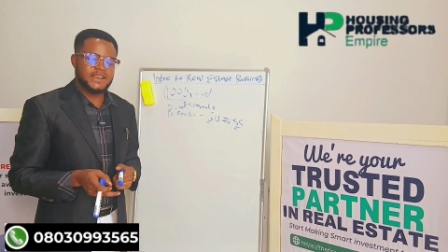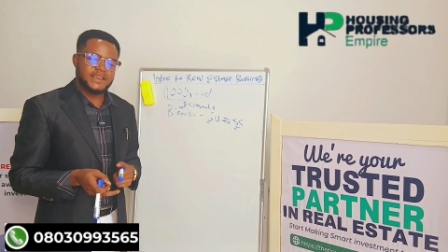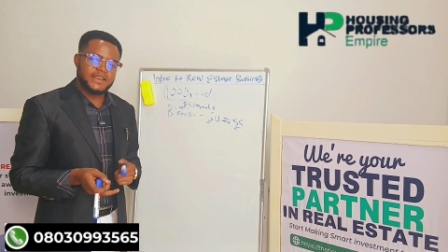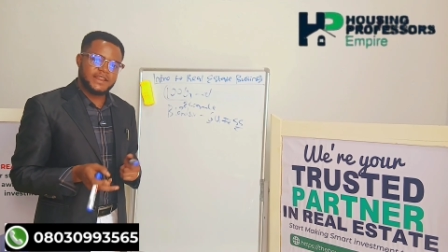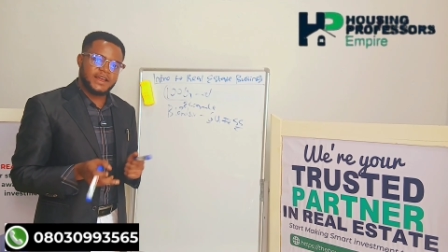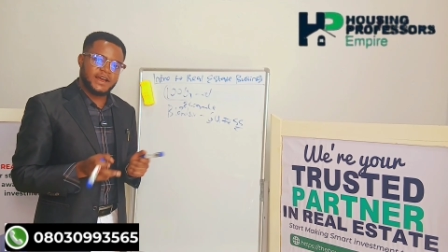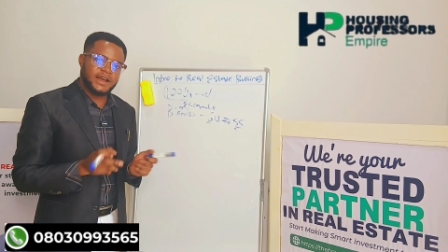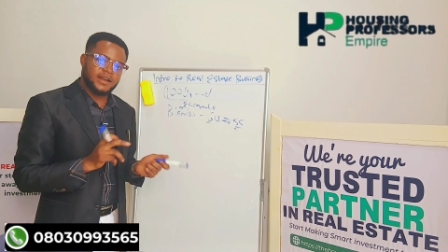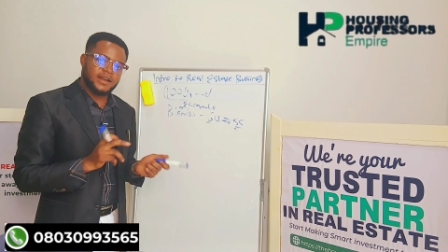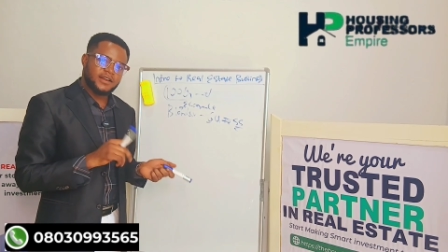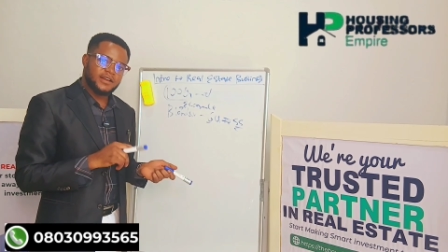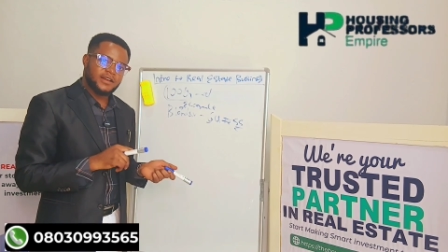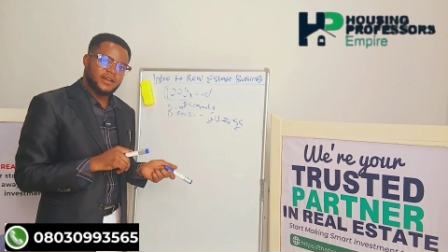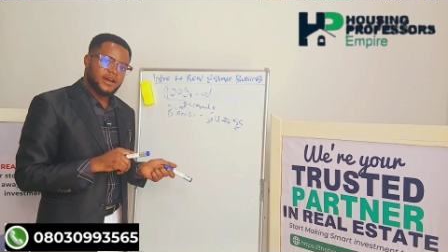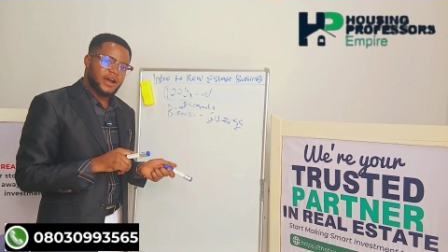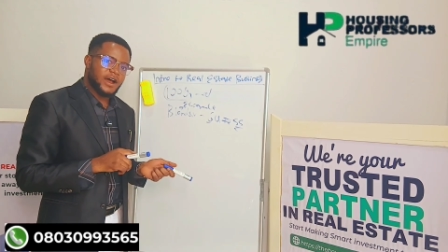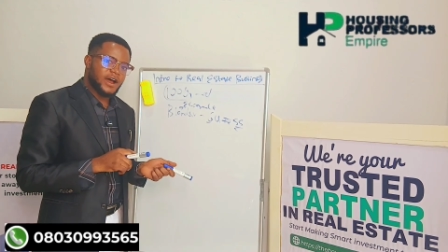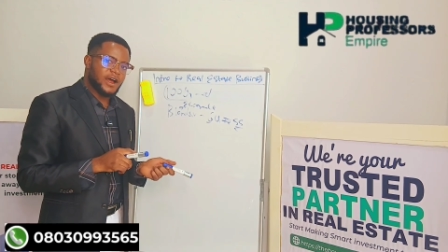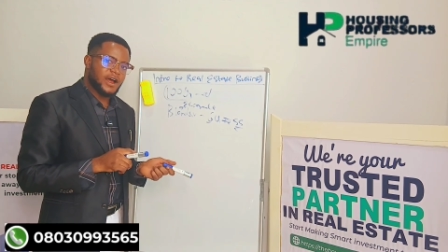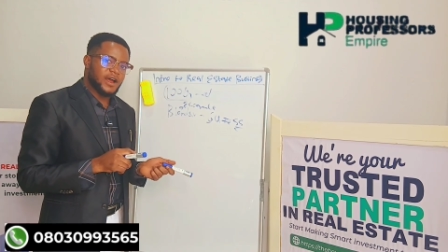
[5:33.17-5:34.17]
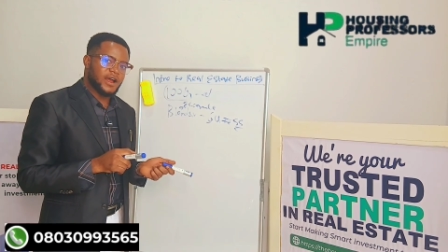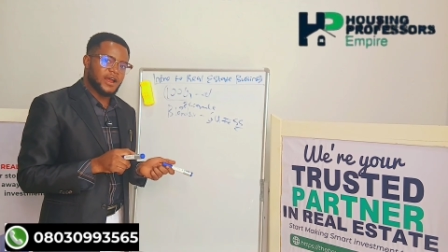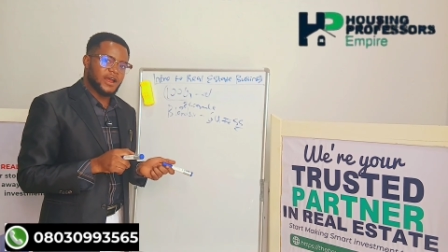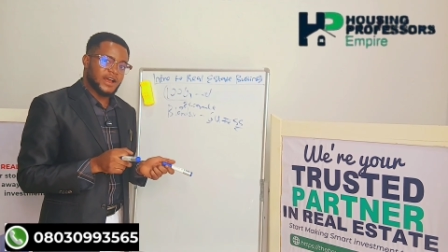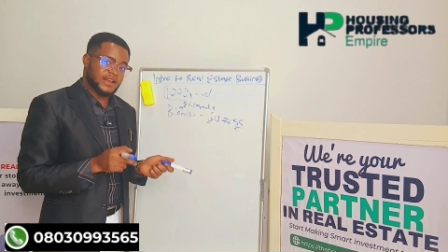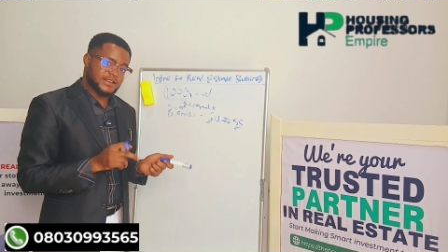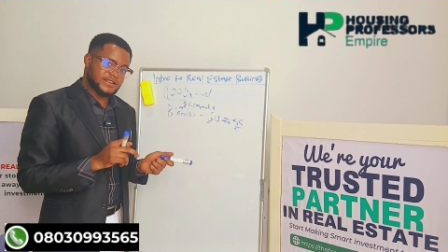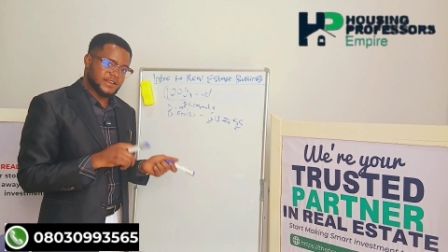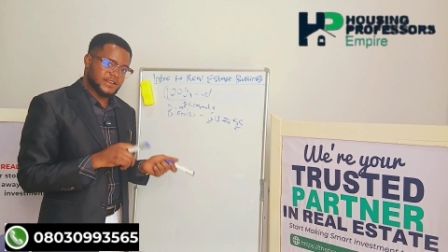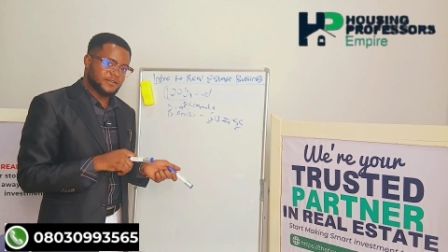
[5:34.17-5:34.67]
either
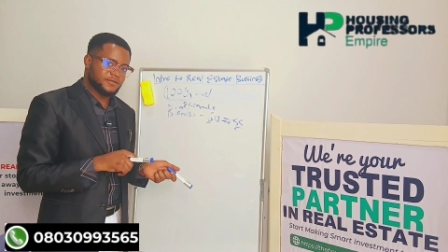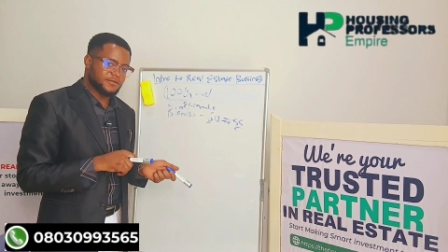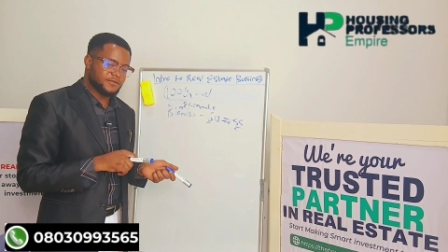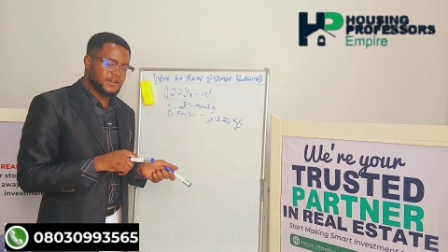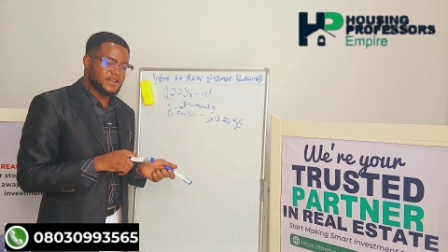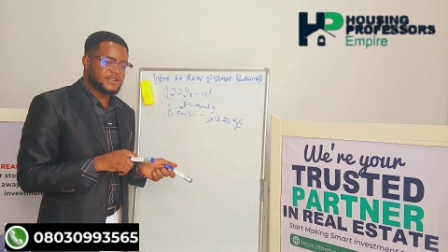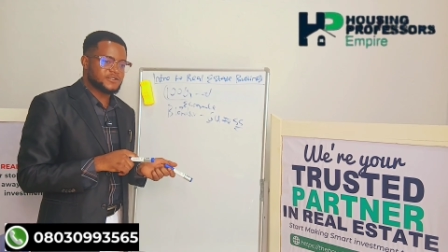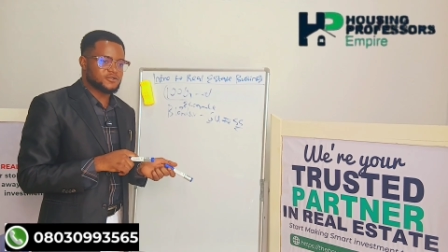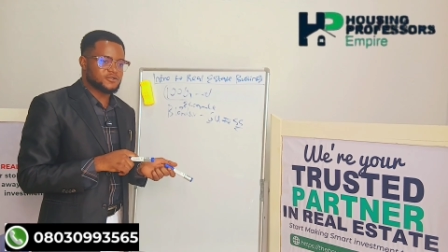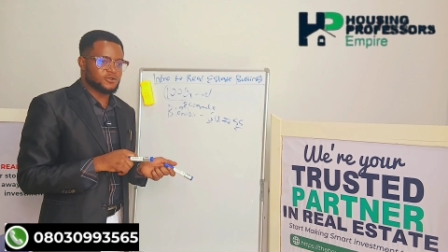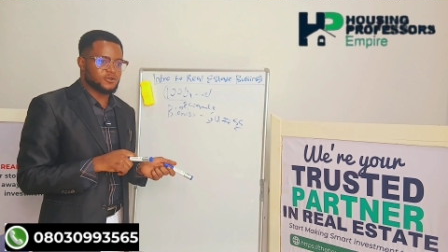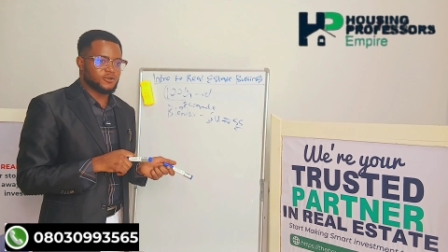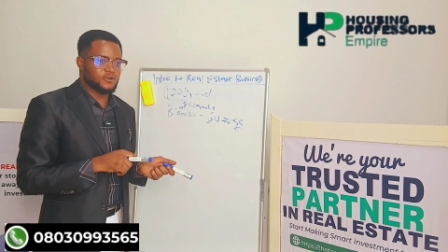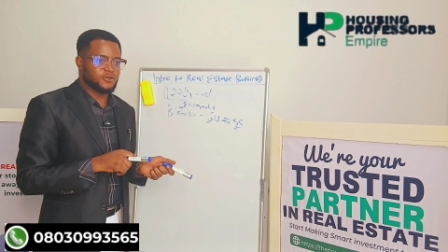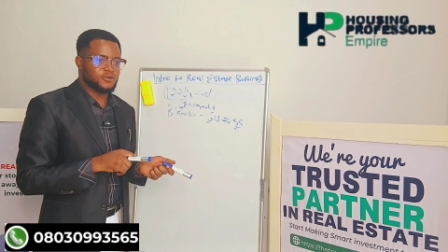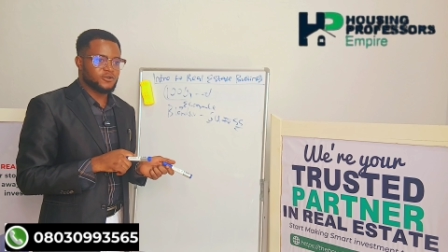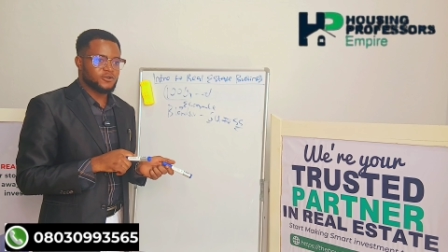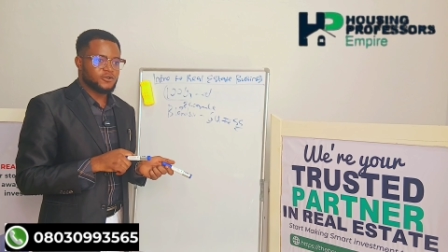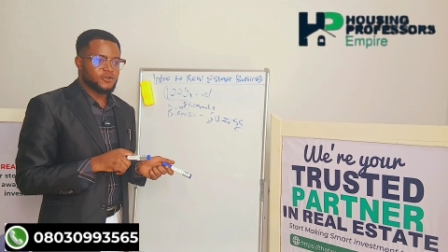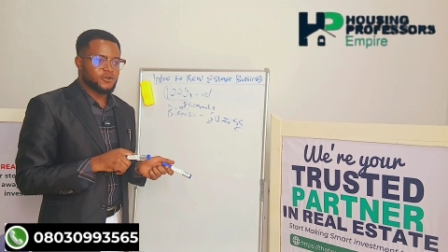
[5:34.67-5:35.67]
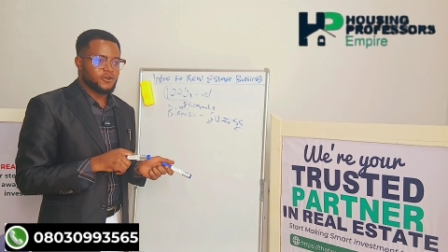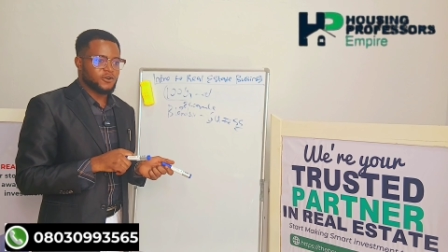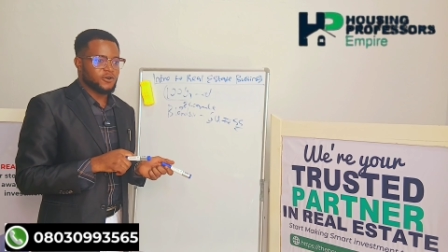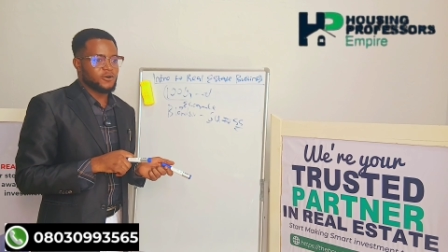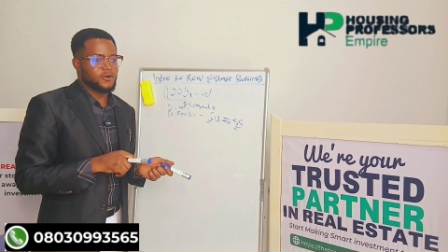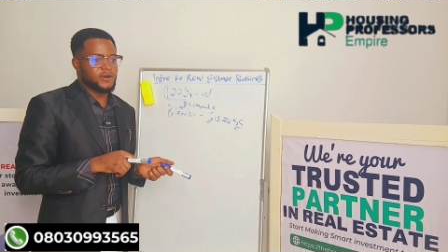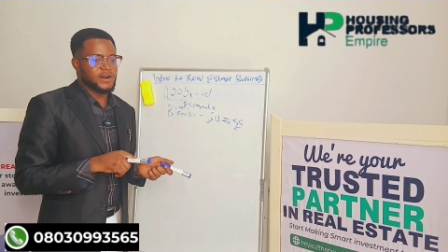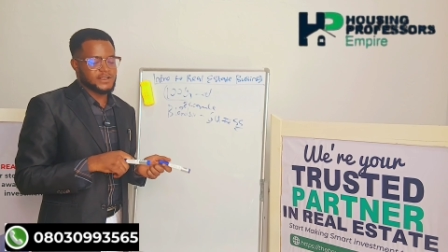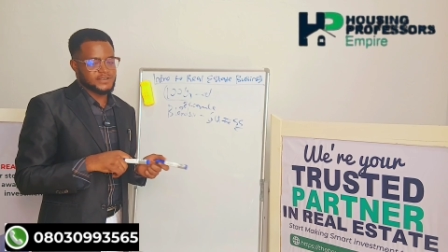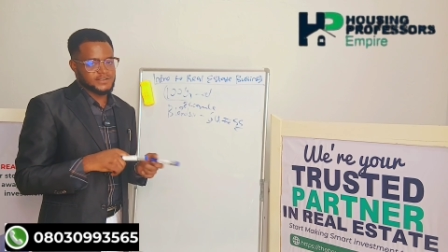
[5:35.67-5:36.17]
as an investor
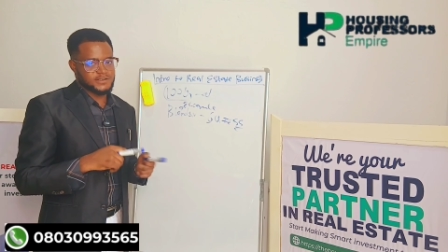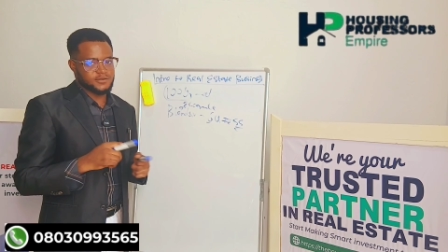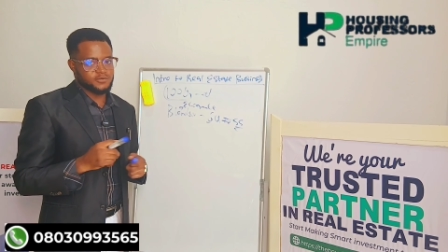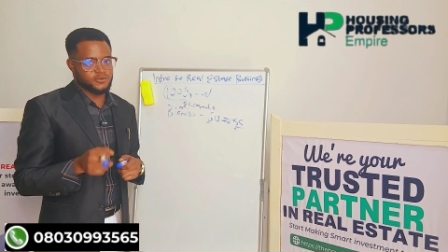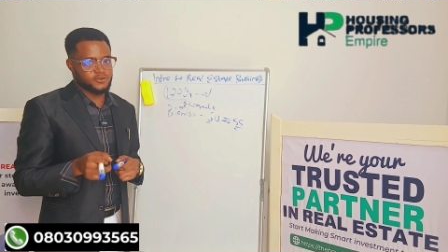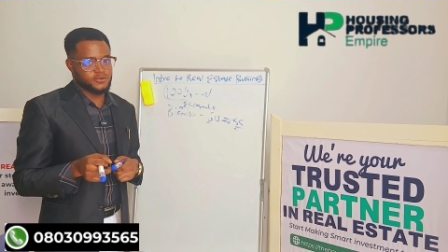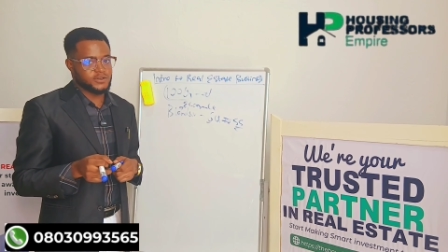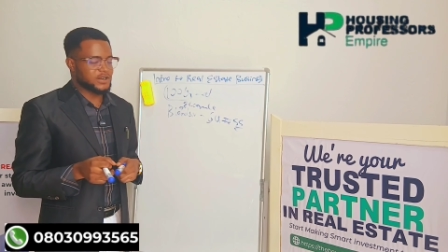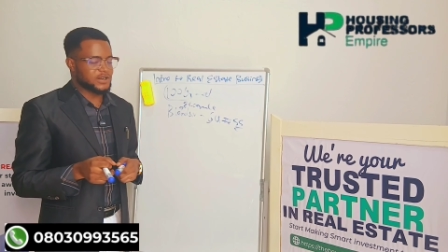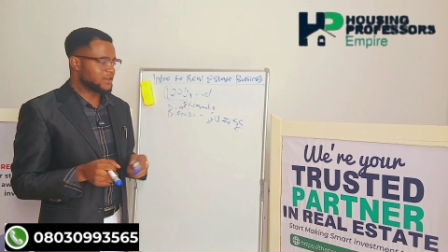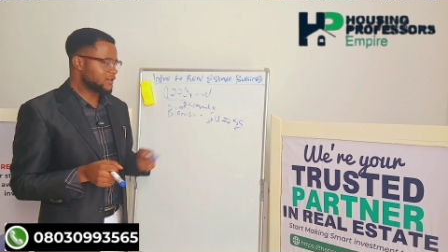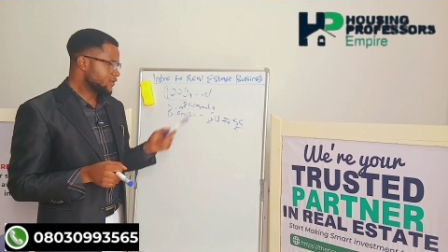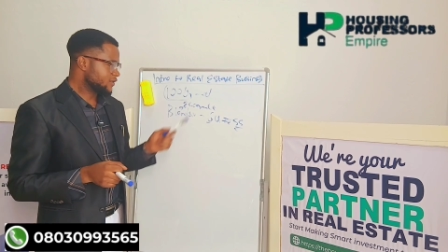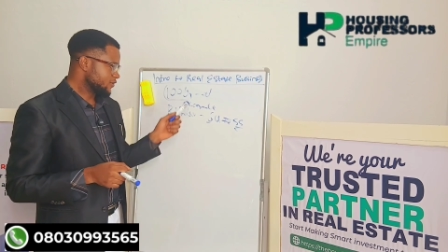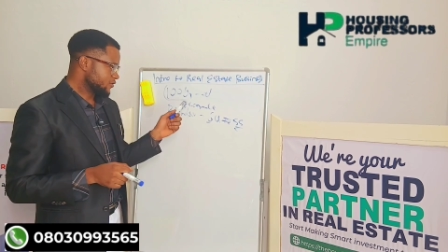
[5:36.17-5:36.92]
or as a broker.